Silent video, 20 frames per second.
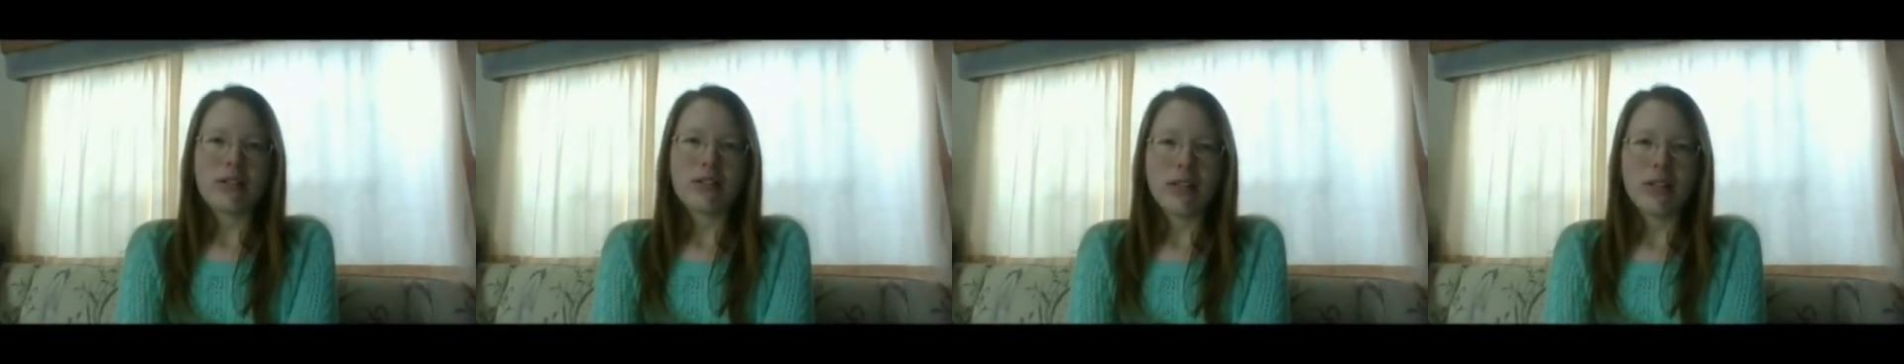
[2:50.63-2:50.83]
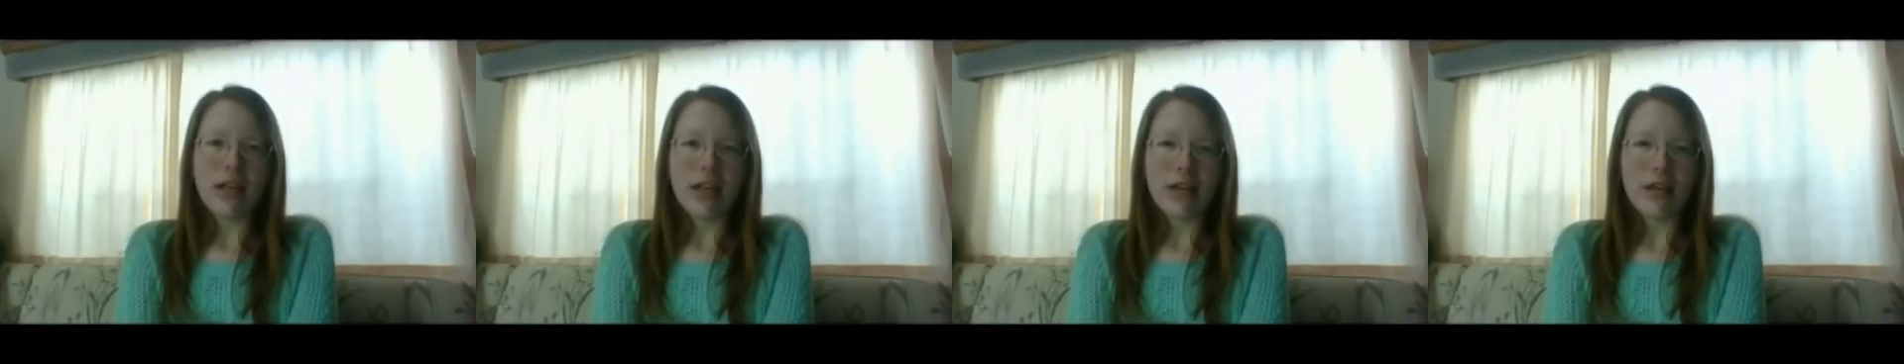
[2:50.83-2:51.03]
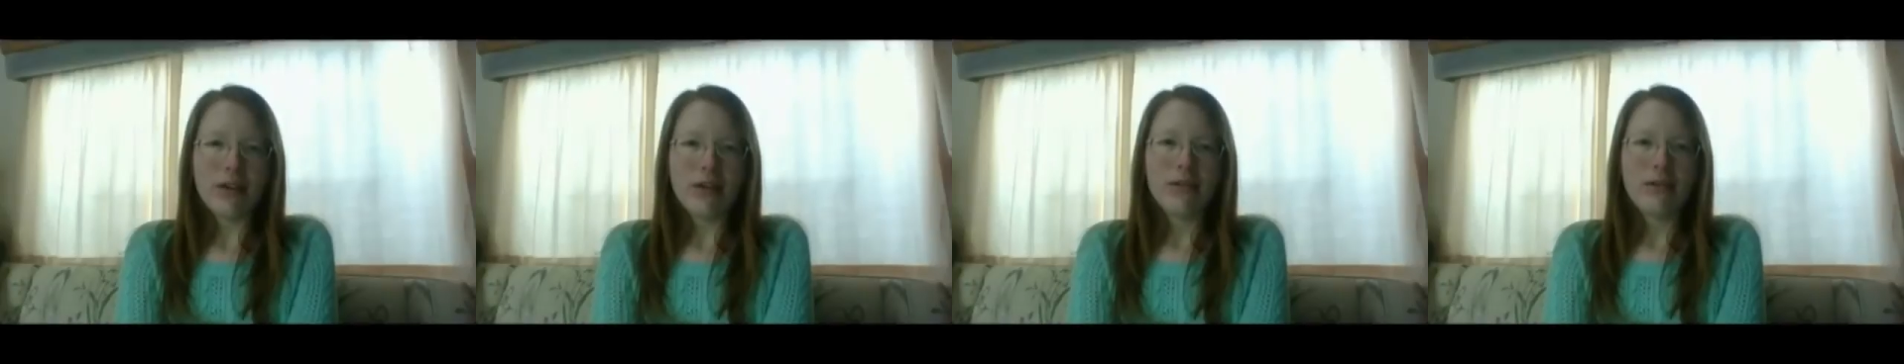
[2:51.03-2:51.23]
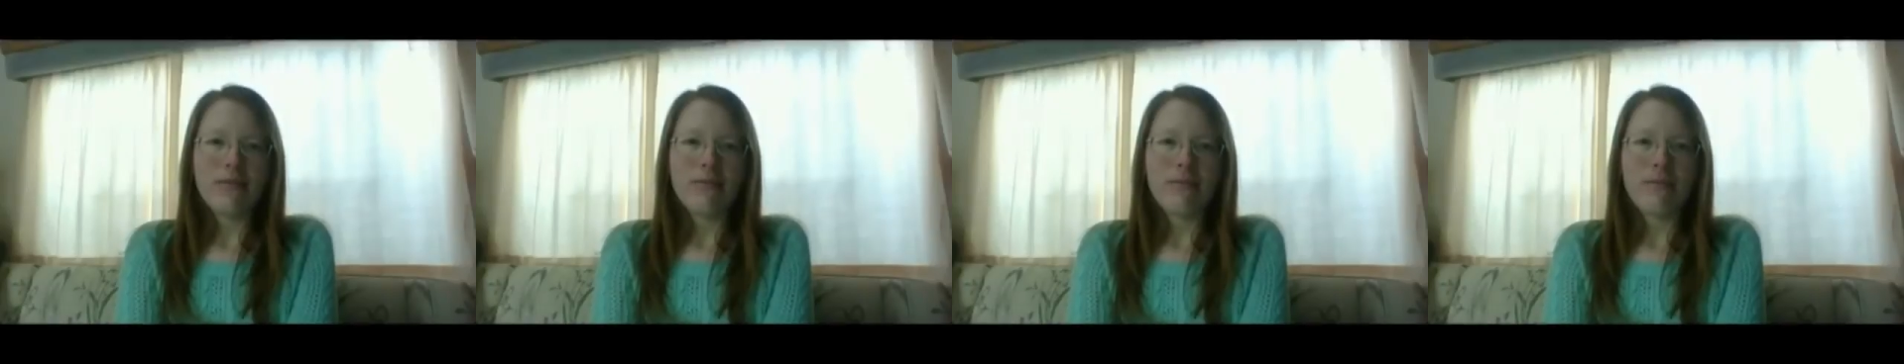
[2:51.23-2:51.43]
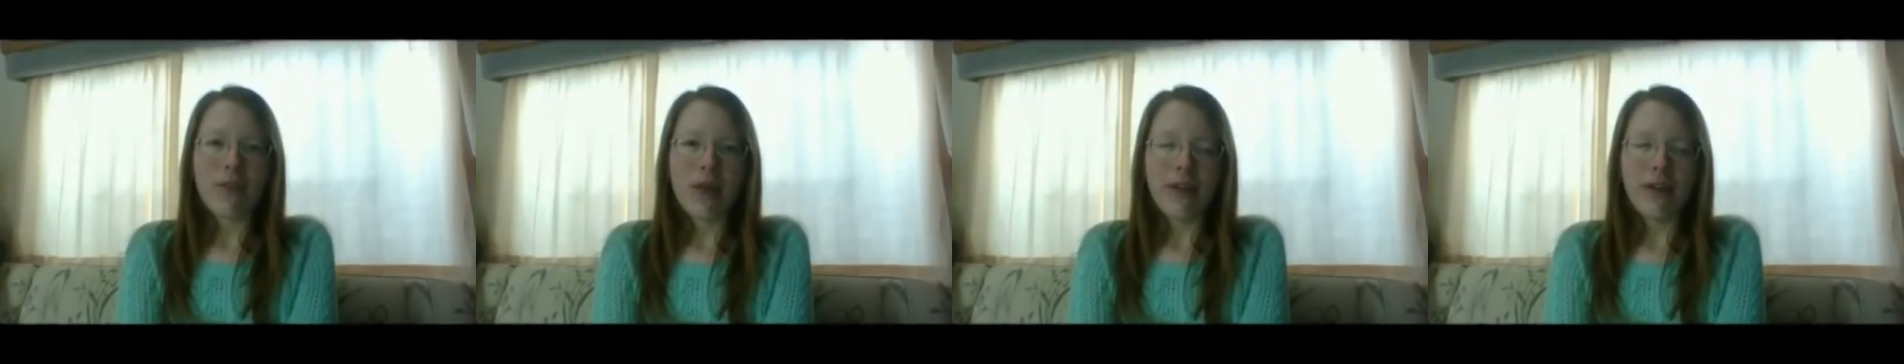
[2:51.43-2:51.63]
later,
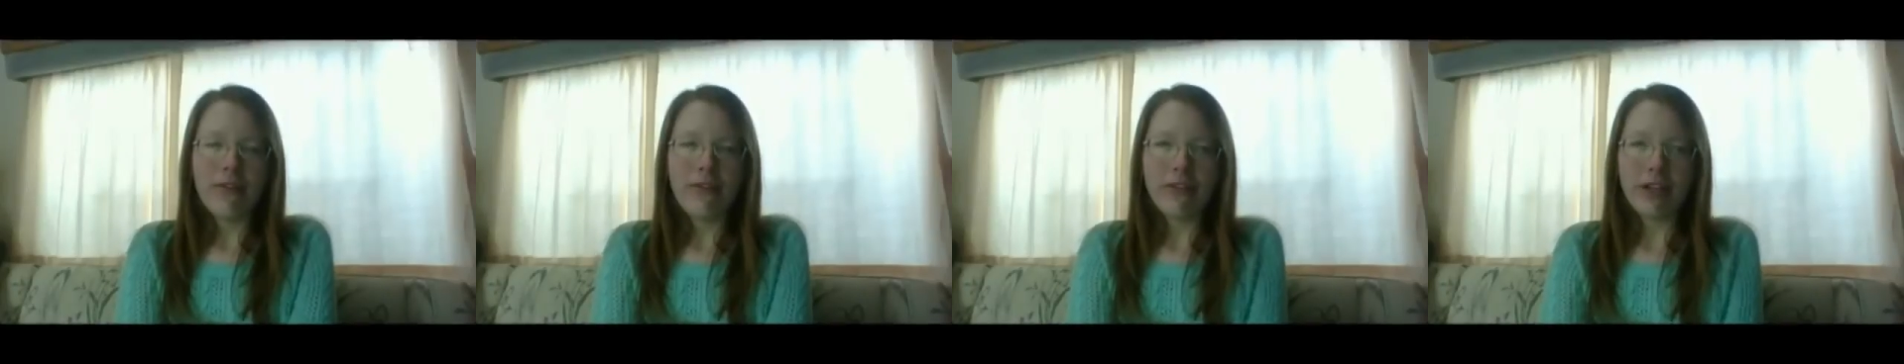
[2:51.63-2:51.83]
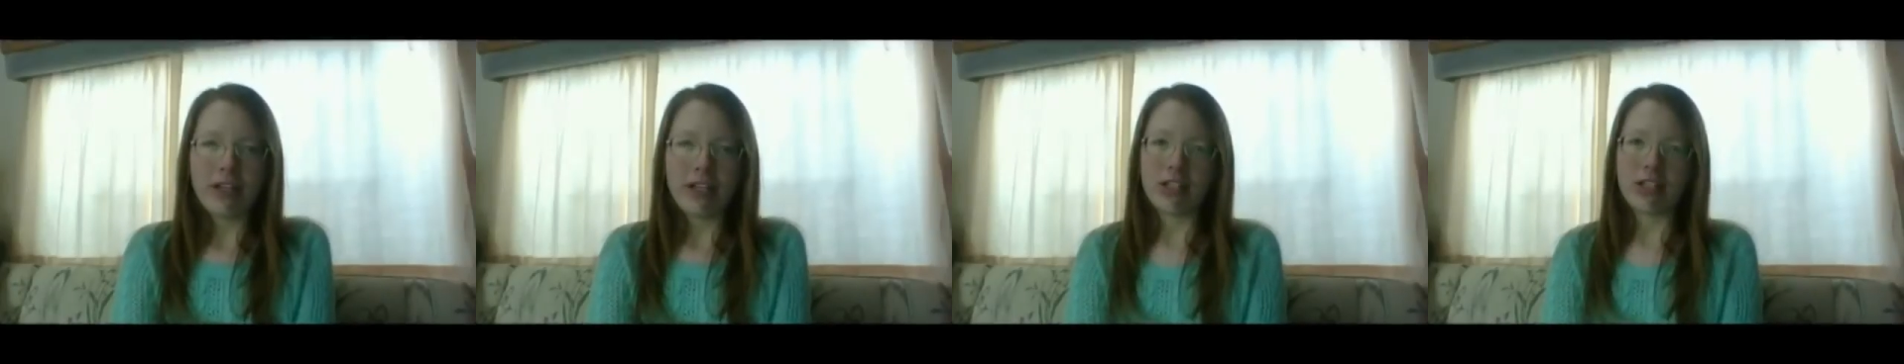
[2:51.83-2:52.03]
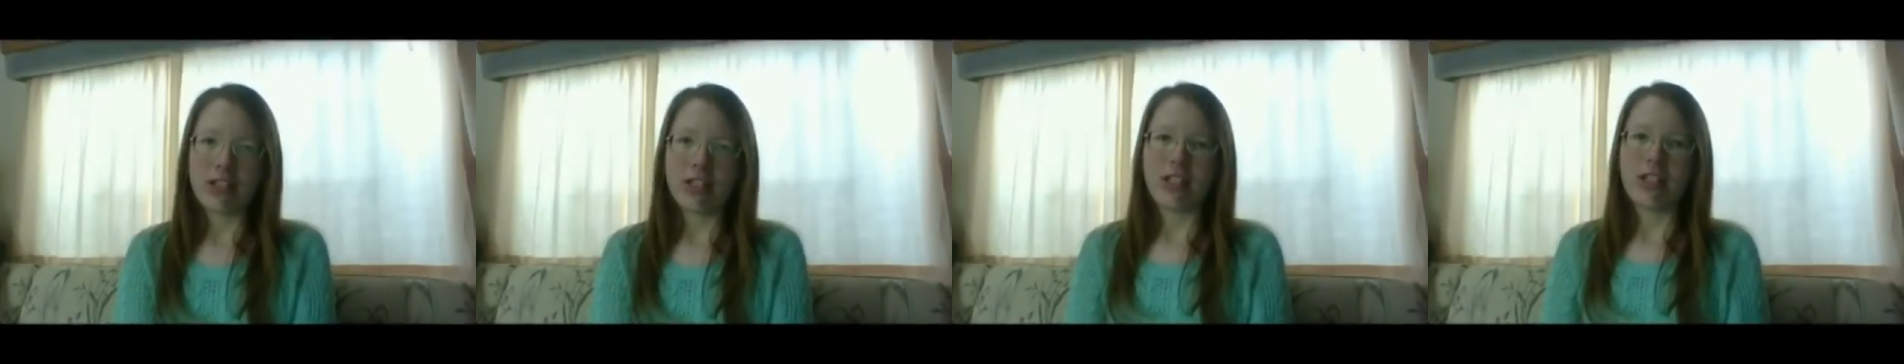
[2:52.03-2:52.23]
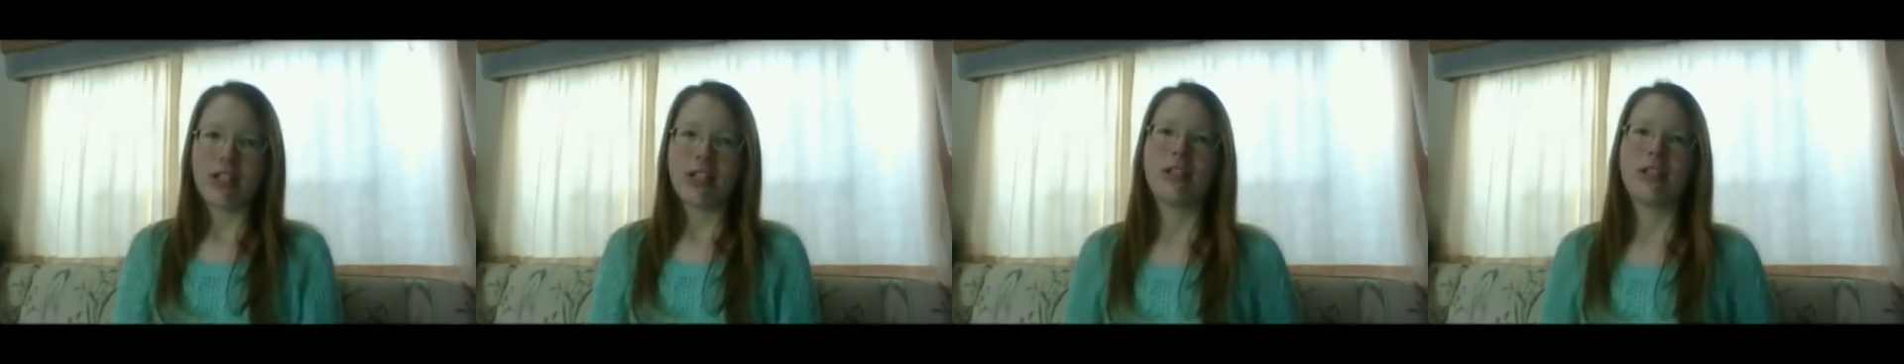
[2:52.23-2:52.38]
I'd finished